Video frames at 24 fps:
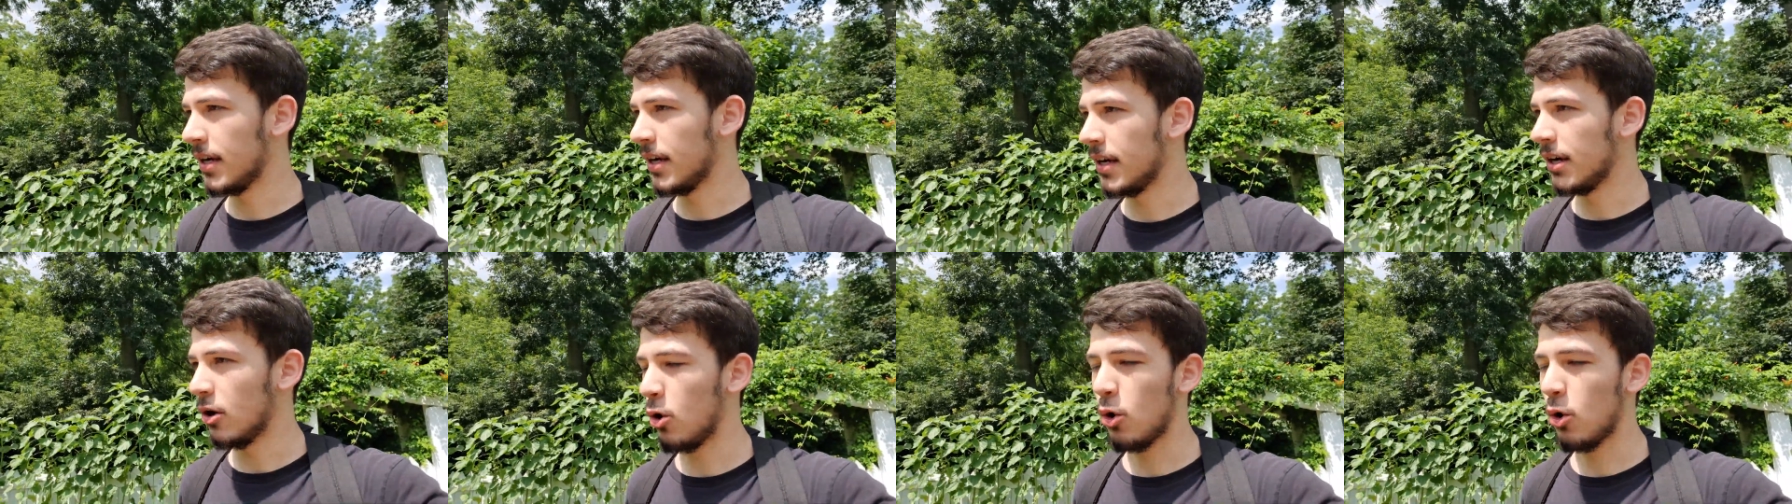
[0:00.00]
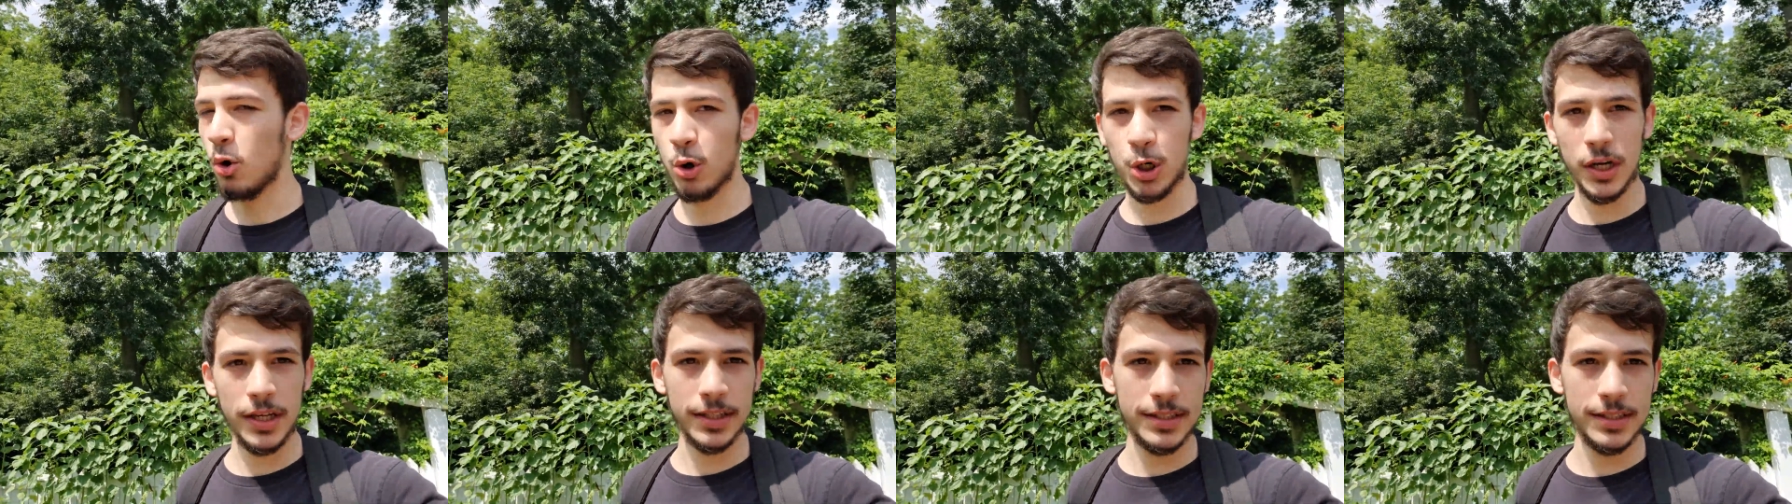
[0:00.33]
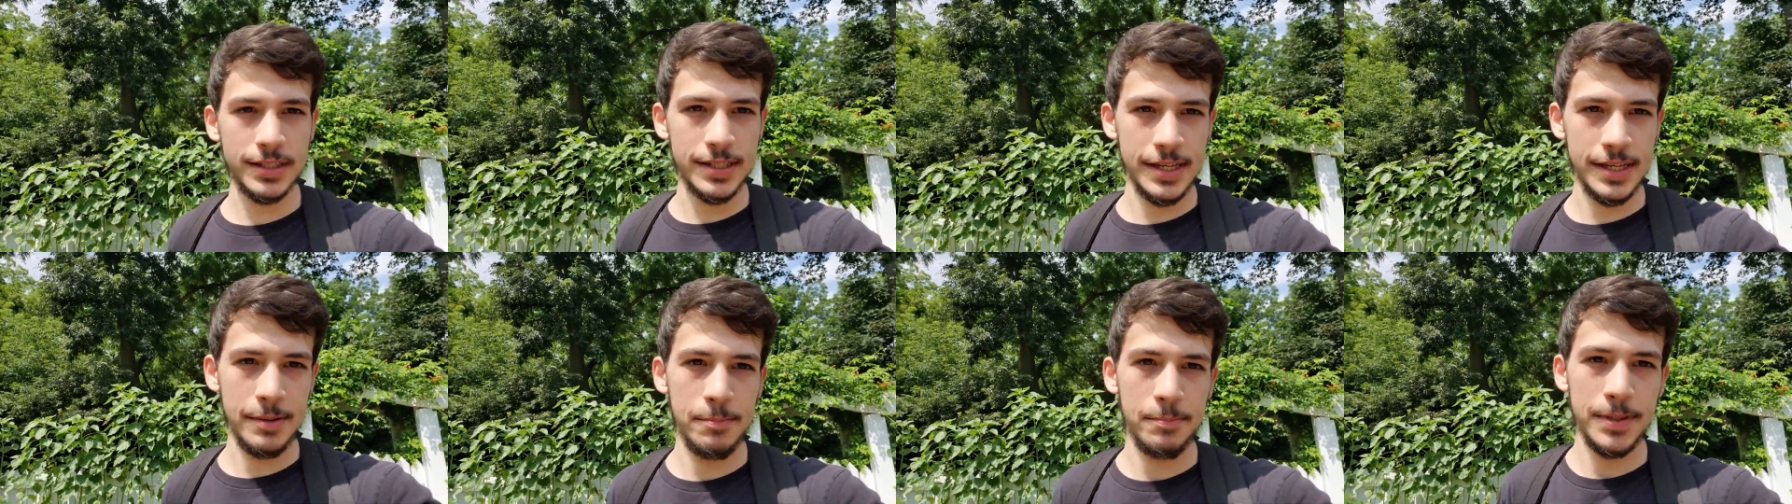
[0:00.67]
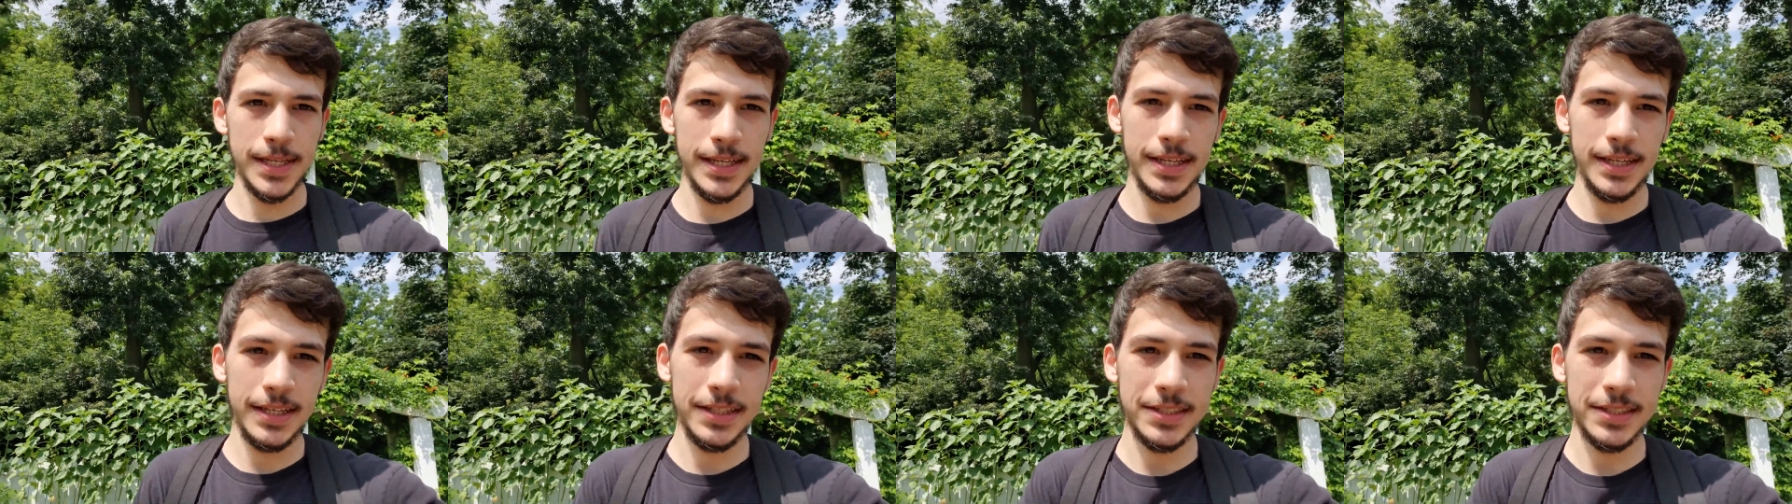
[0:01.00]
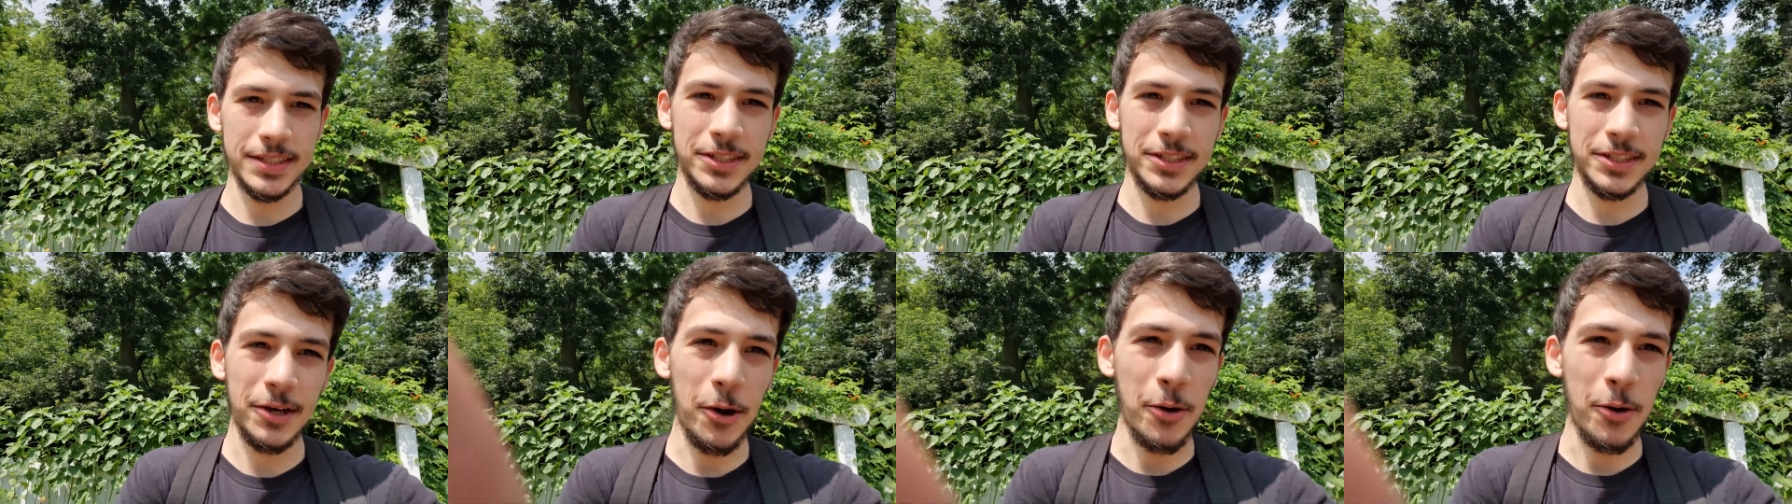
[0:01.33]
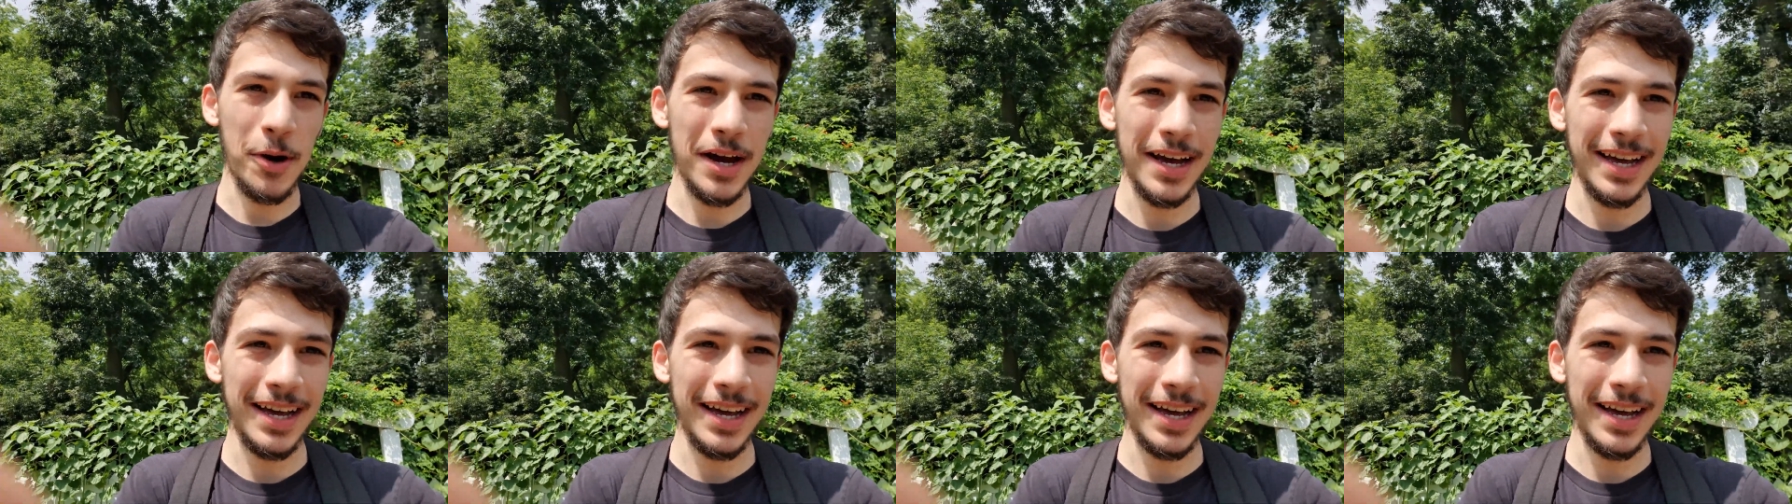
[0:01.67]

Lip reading: hornets and bees, so